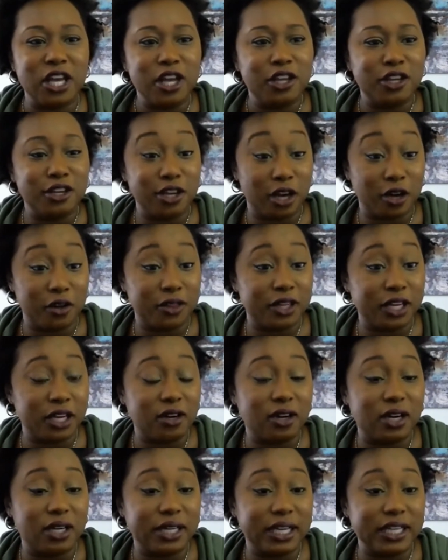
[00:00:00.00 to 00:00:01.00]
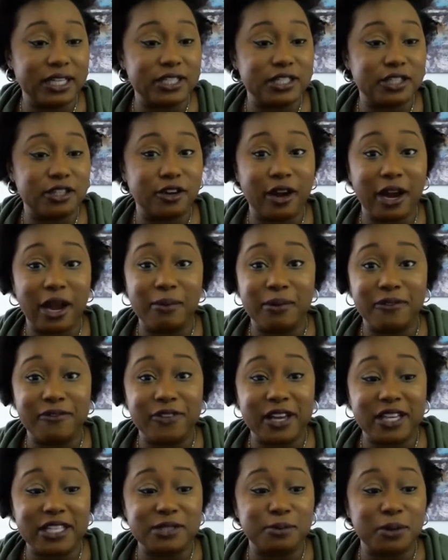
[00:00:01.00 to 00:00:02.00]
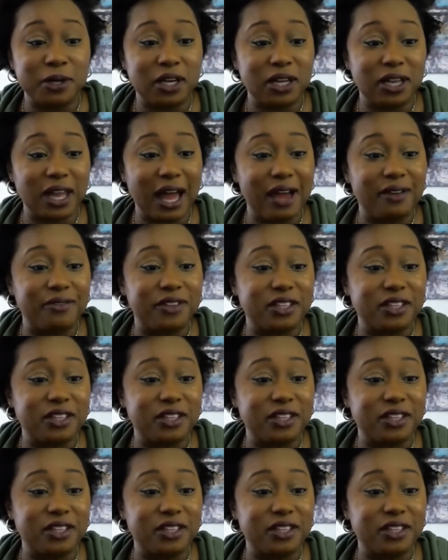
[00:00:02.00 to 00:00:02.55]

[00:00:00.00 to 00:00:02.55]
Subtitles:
they're on Instagram and Facebook Live.